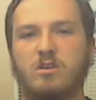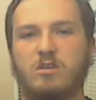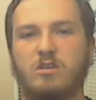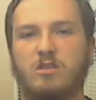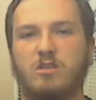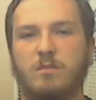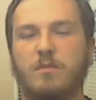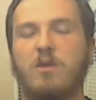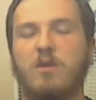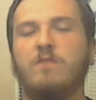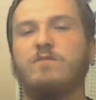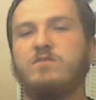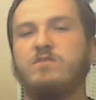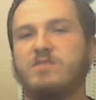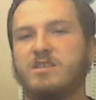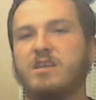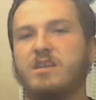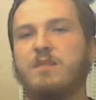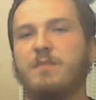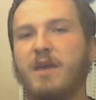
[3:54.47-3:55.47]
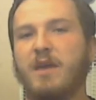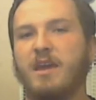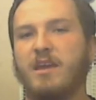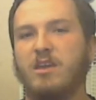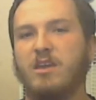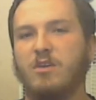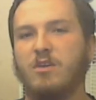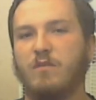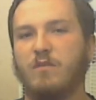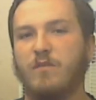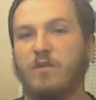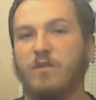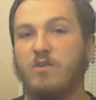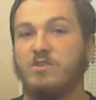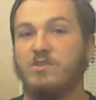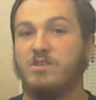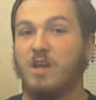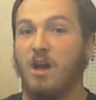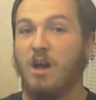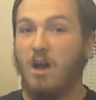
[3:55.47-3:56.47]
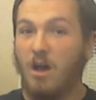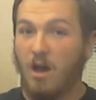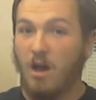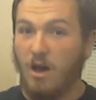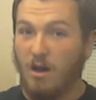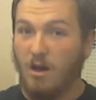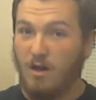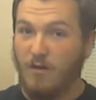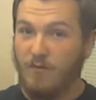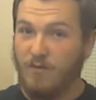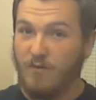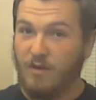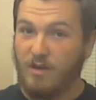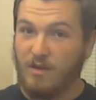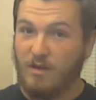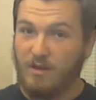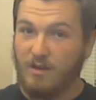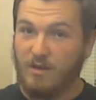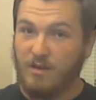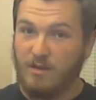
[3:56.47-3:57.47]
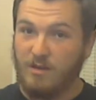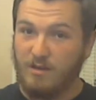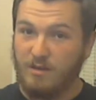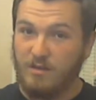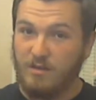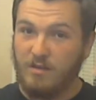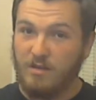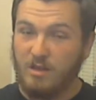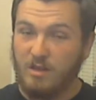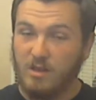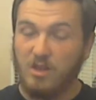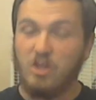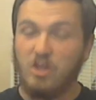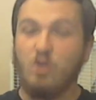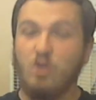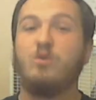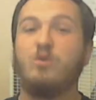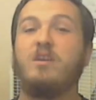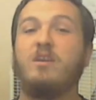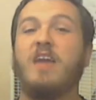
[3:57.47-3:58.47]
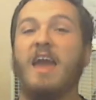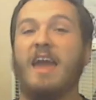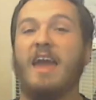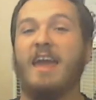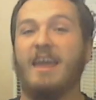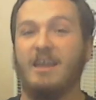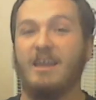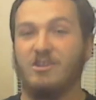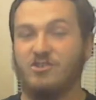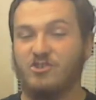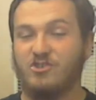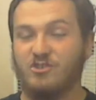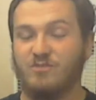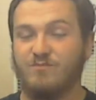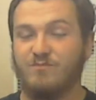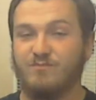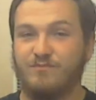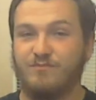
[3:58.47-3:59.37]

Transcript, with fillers: the Marvel Cinematic Universe of Luke Cage.